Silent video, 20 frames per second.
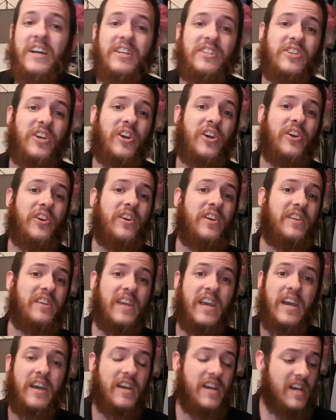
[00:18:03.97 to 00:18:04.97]
So
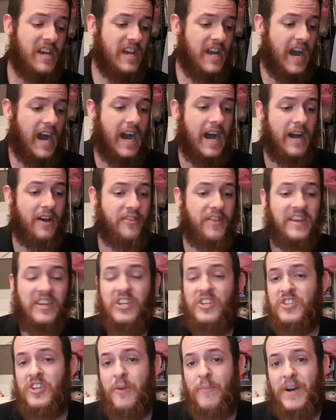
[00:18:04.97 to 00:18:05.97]
yeah, thank
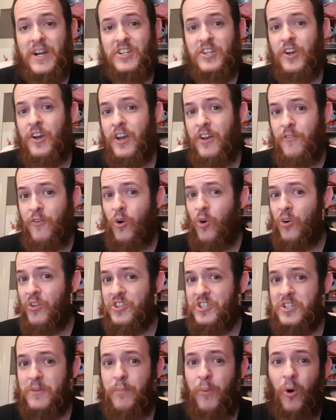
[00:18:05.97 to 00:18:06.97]
you so much for all
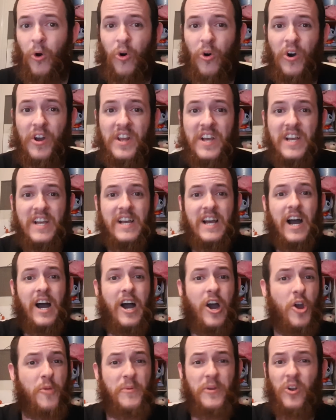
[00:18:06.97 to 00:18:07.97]
the support. I
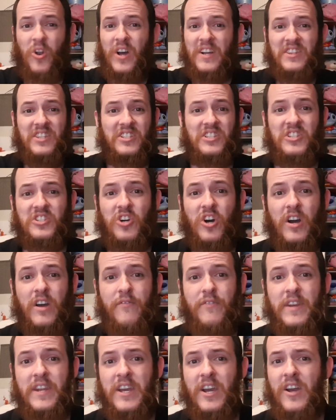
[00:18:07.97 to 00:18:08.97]
hope you liked this entire
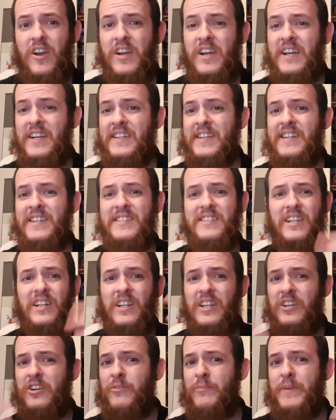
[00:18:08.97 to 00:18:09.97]
video. It is a
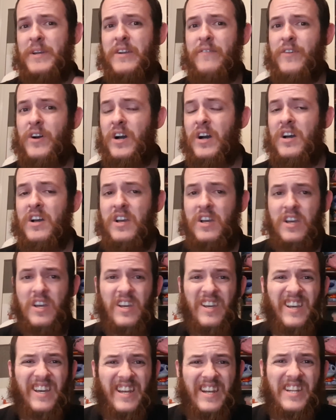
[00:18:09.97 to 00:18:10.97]
little bit of
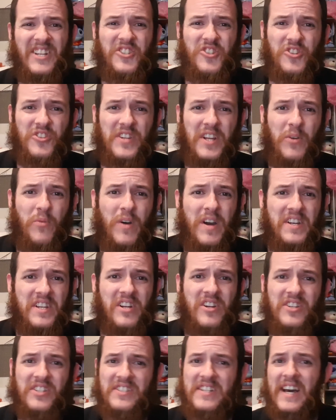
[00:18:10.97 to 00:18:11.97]
an interesting one, you
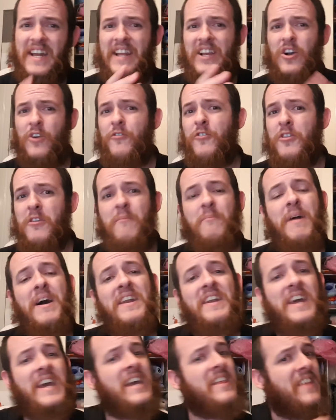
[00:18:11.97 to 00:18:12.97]
know, starting off on the
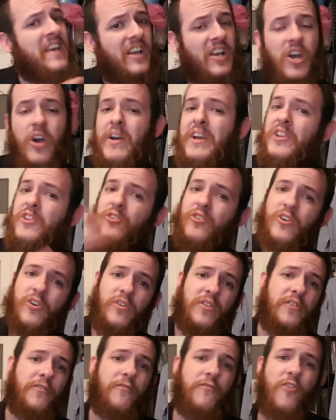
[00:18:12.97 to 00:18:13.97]
Monday, then going through
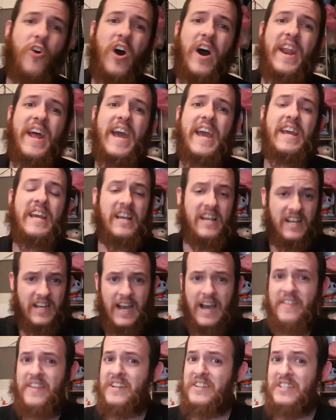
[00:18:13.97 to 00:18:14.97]
on the Friday,
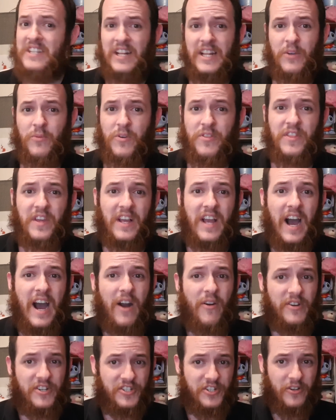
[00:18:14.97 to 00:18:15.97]
and then dealing with the
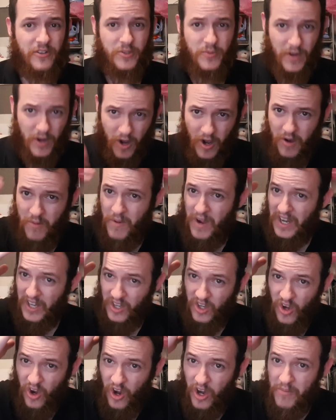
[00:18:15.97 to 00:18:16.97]
car issue as well. Oh my
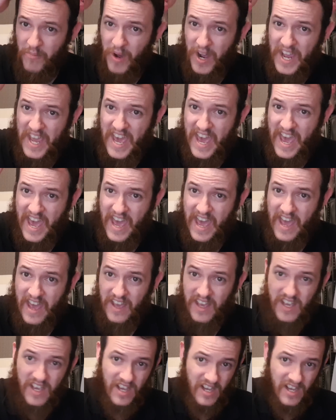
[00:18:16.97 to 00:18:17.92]
God, my hair.